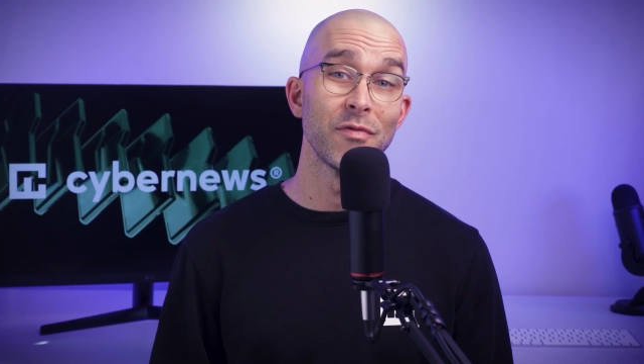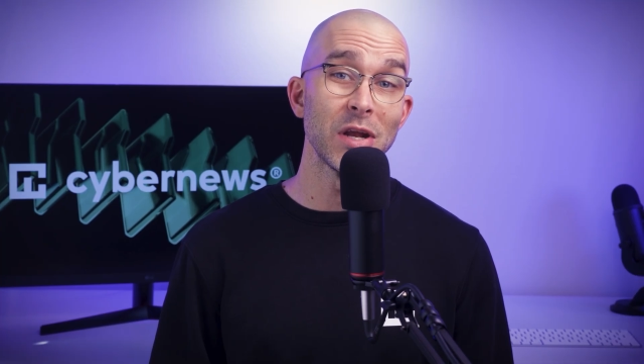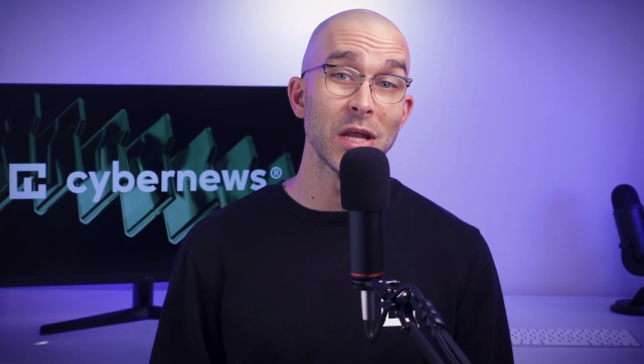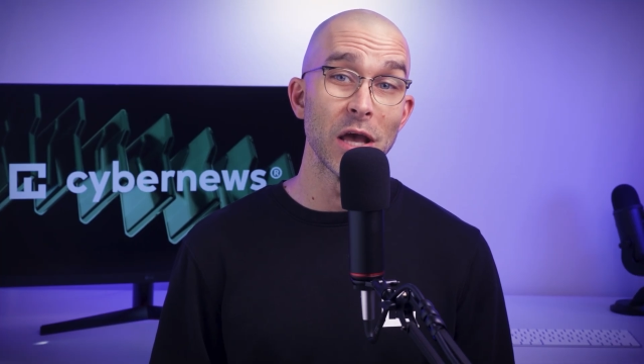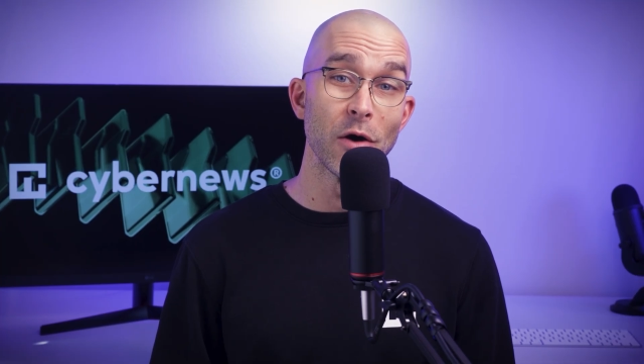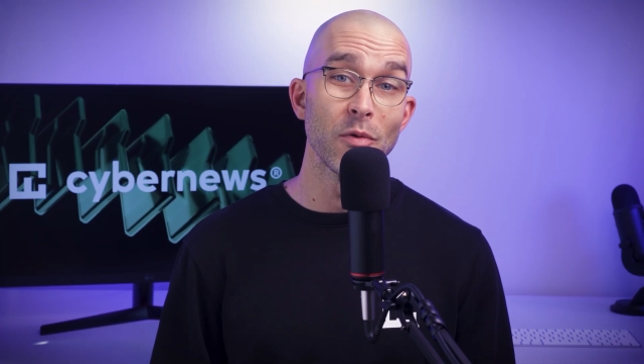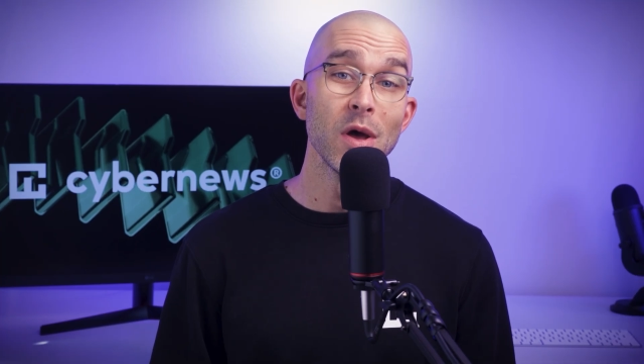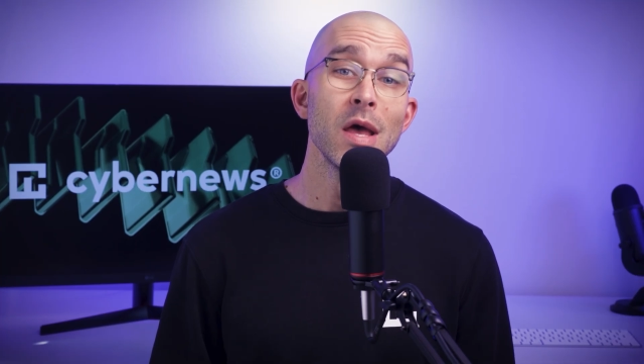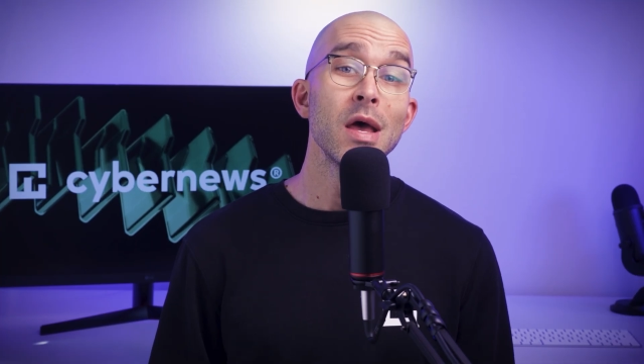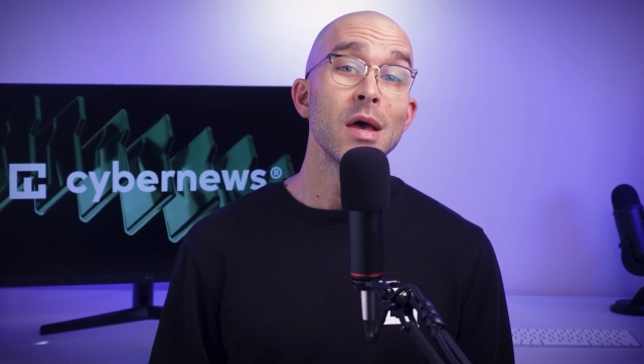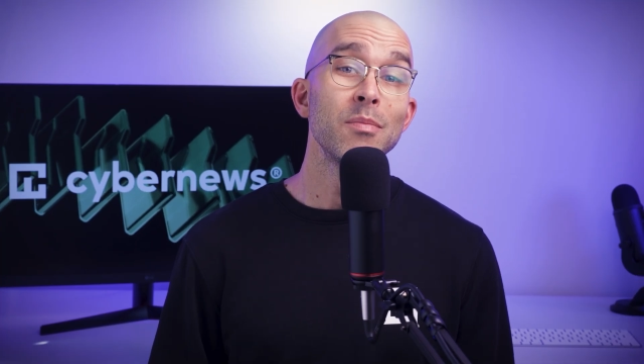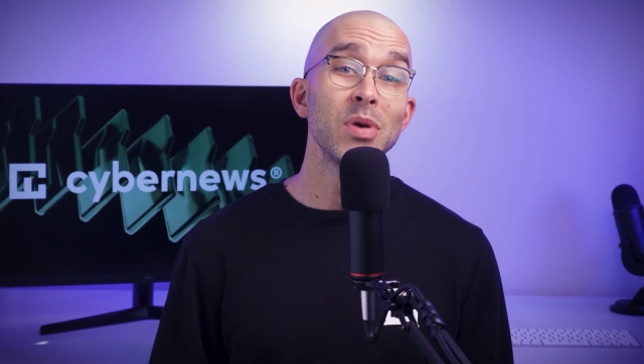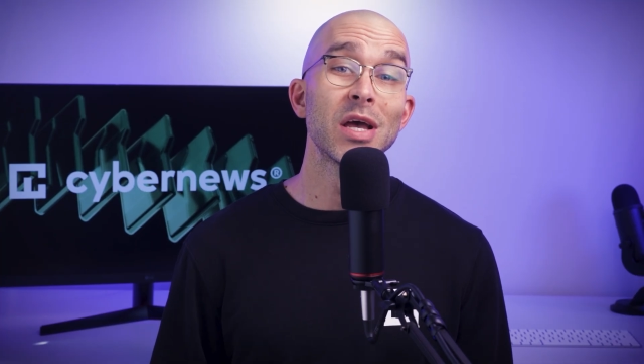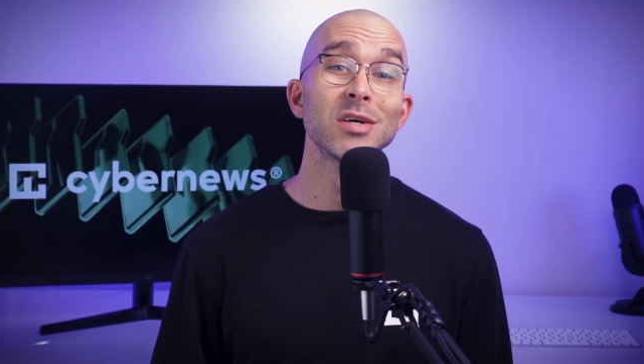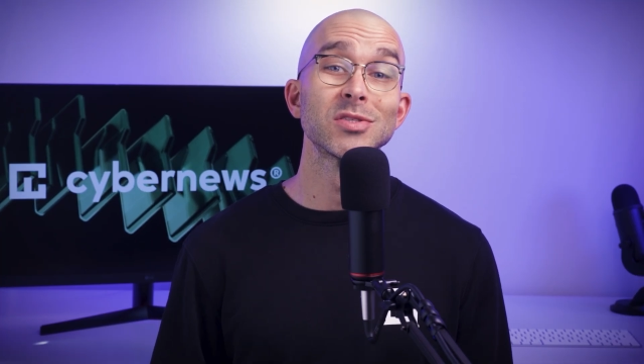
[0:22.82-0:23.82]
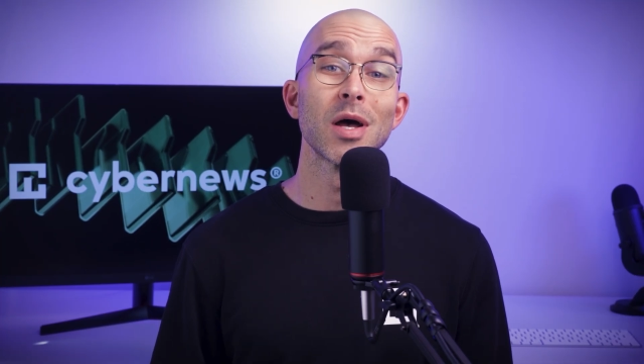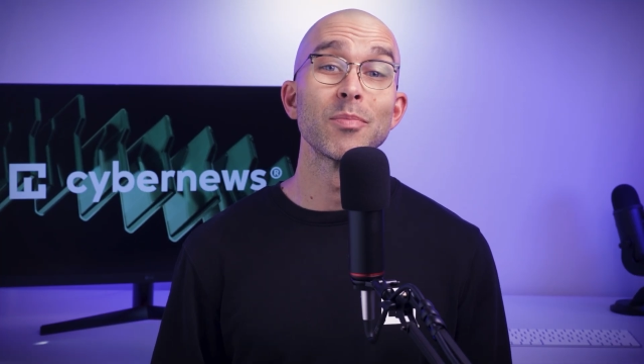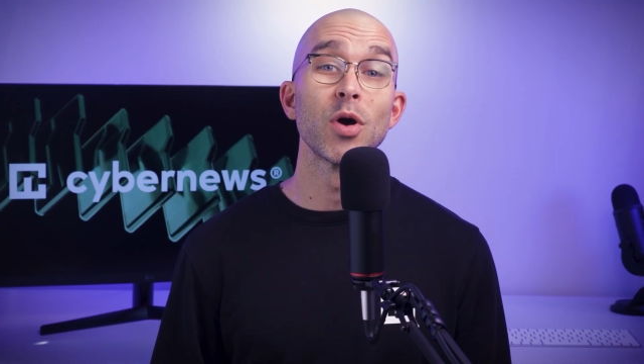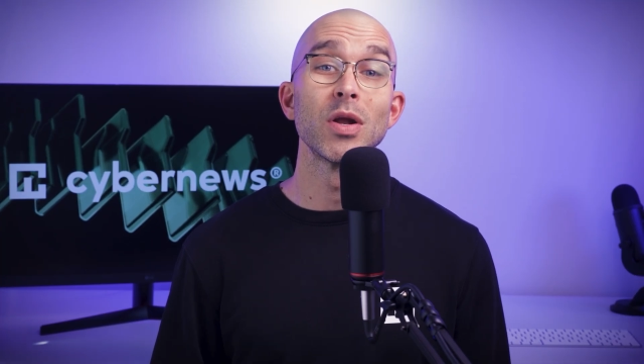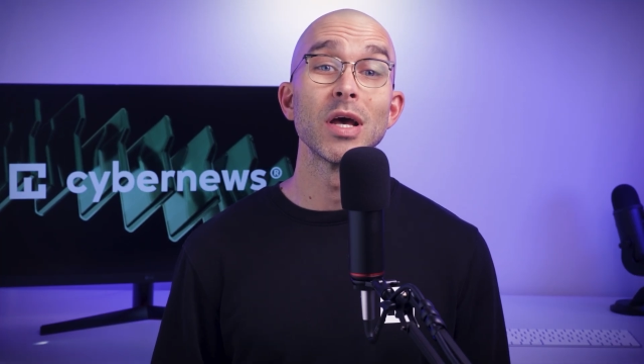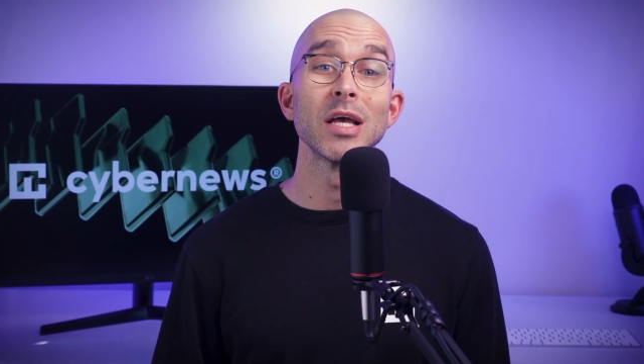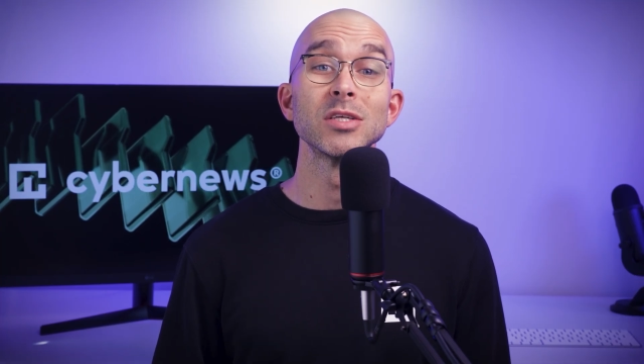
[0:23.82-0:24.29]
video, because I'm
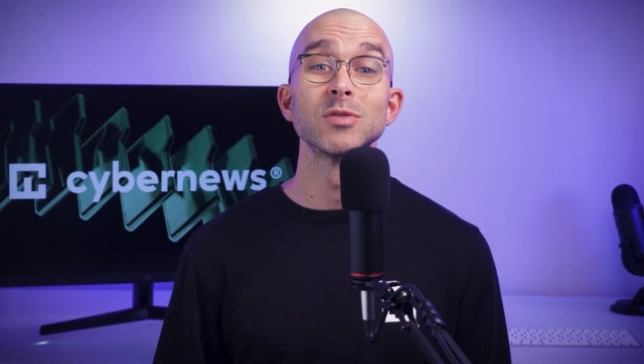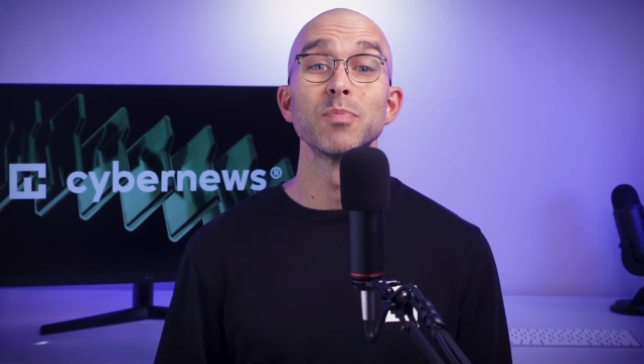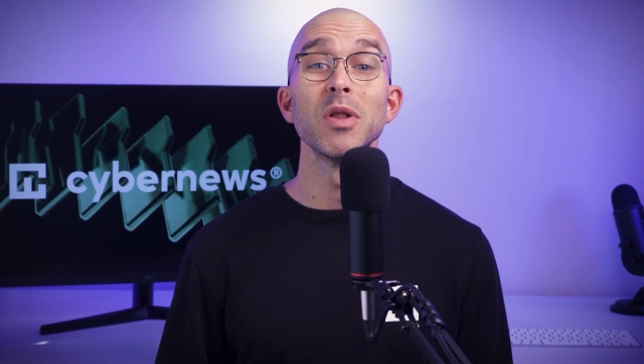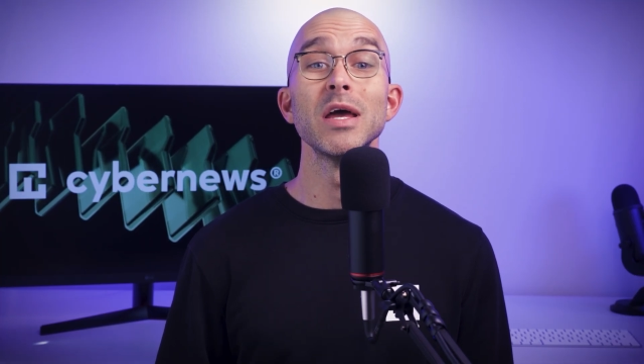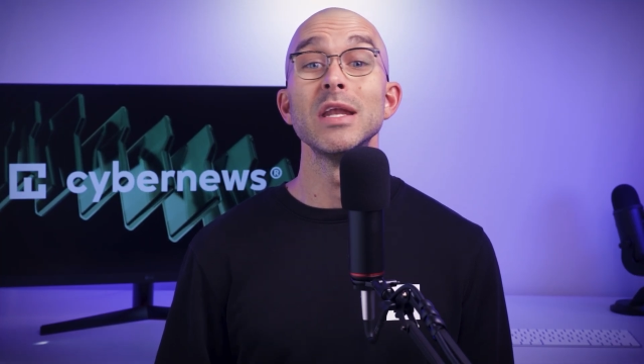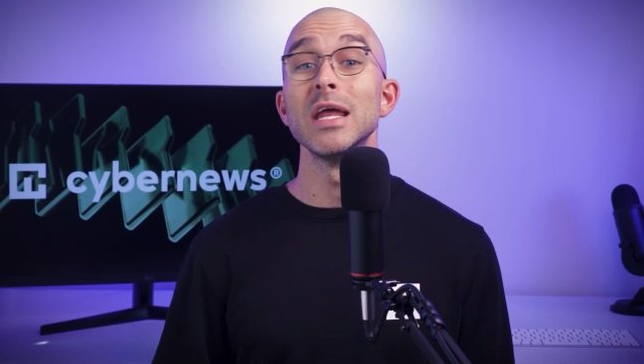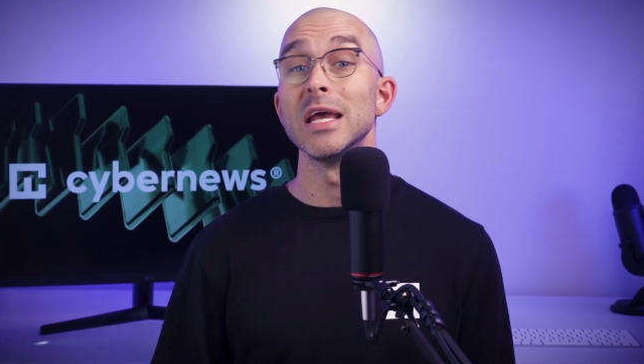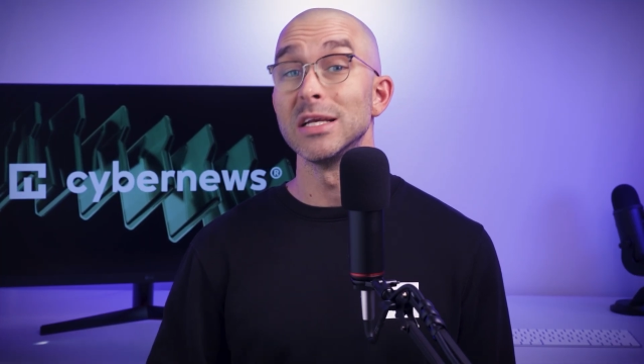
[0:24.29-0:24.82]
going to explain